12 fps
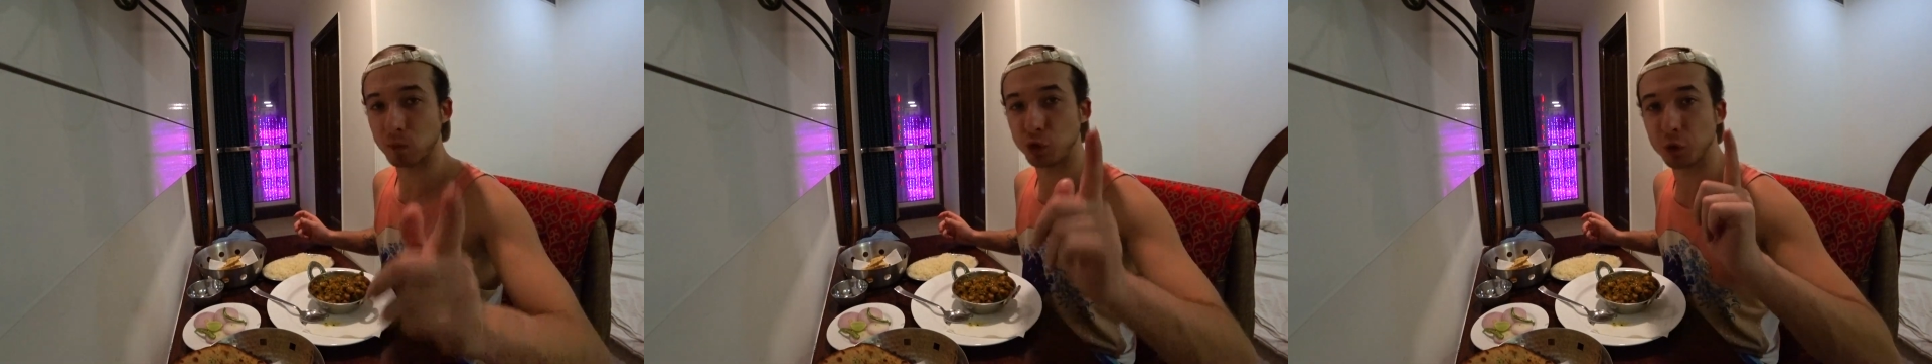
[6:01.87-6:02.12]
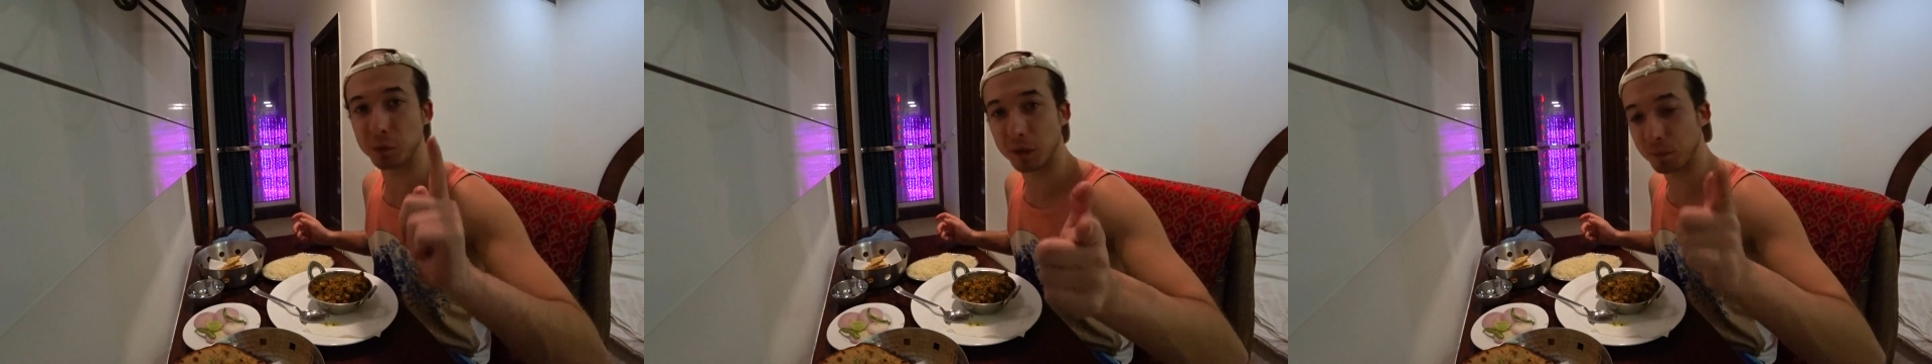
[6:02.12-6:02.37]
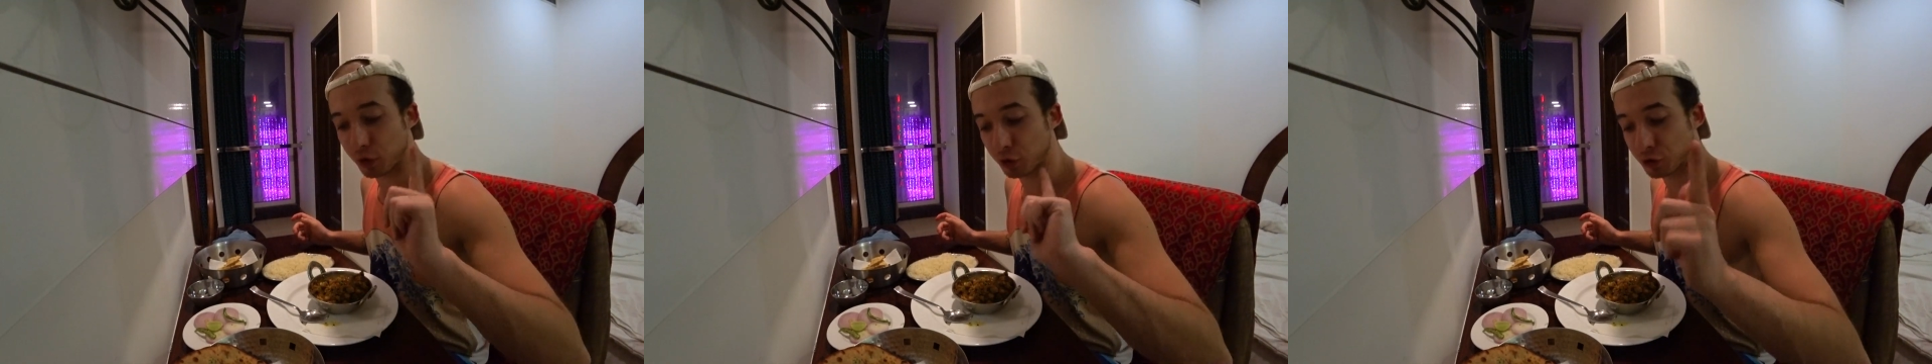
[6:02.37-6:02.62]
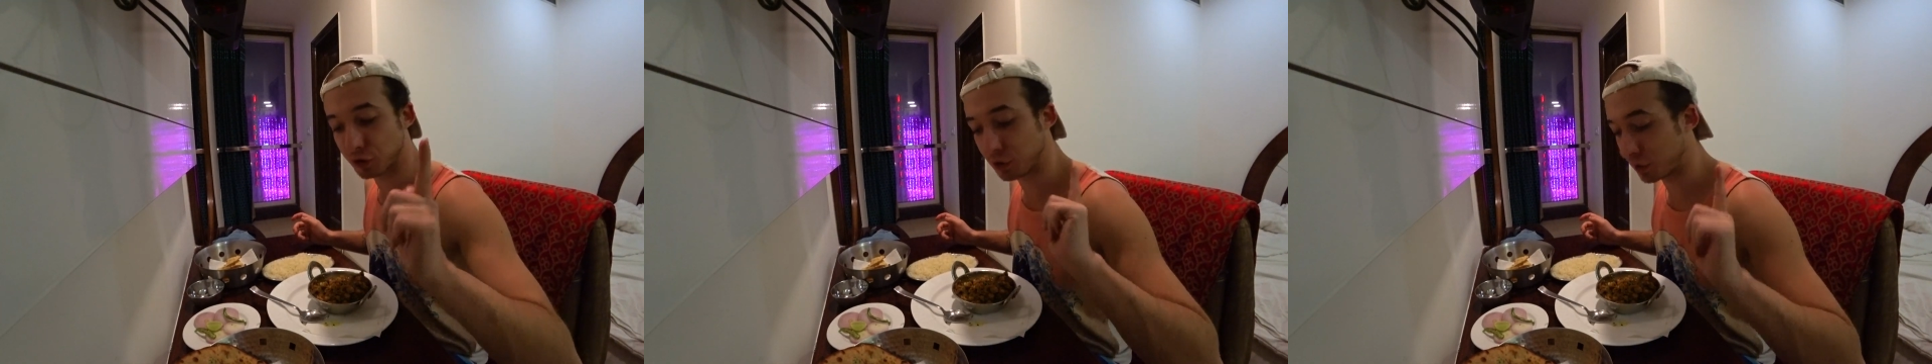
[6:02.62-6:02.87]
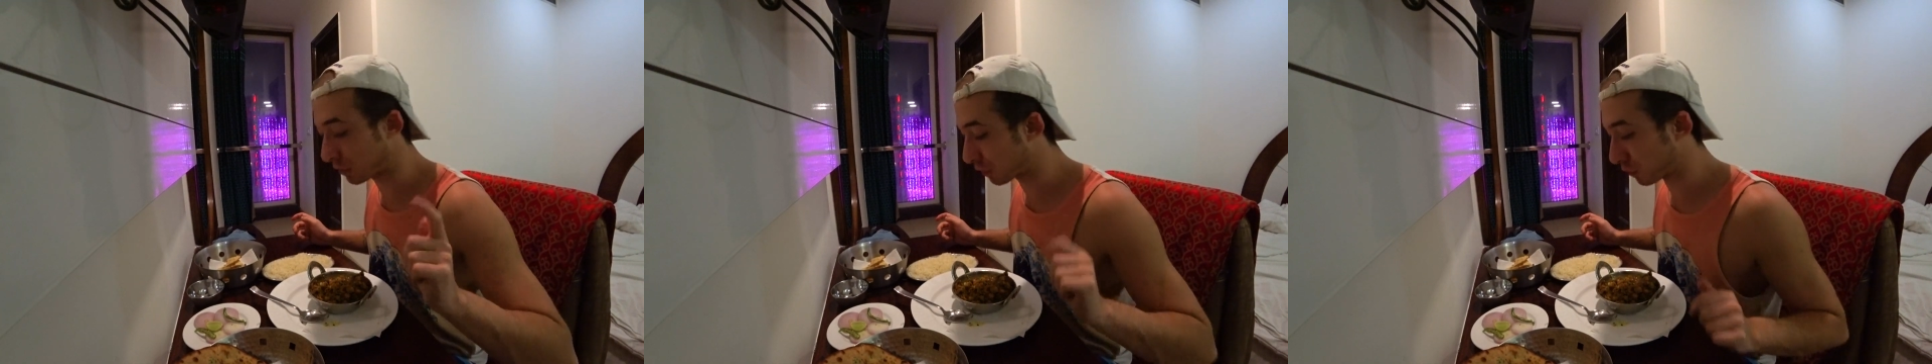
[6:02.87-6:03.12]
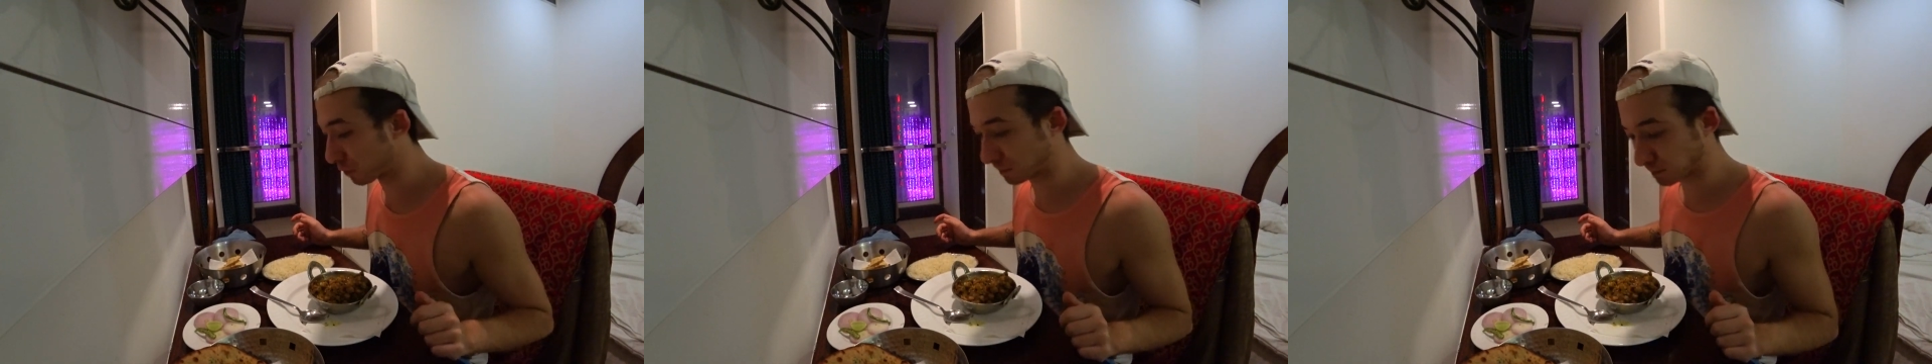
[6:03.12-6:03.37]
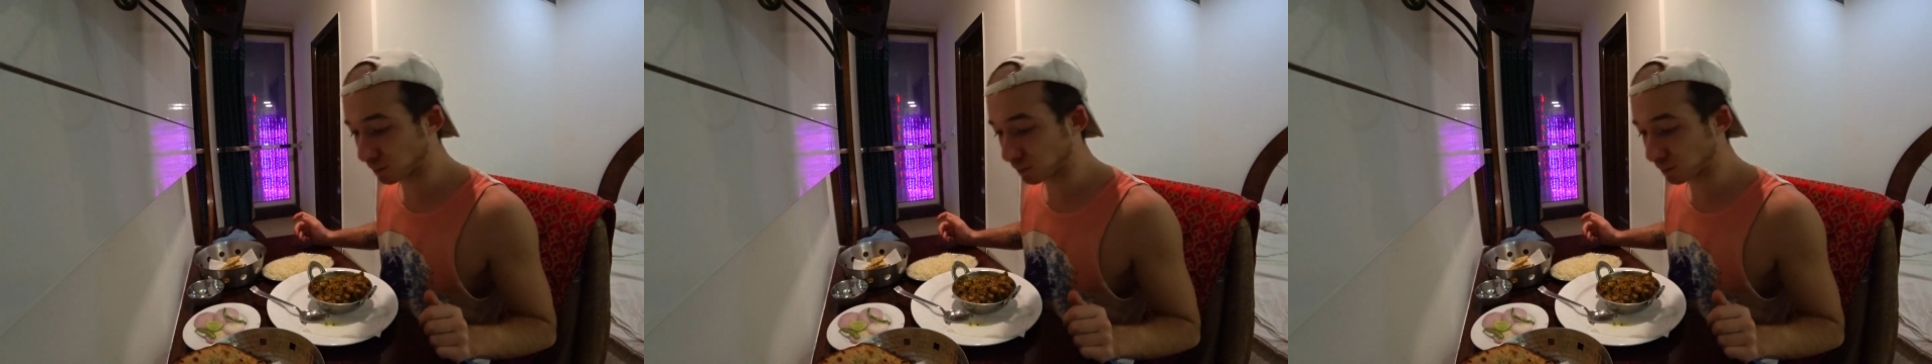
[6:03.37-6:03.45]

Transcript: You're my personal hero.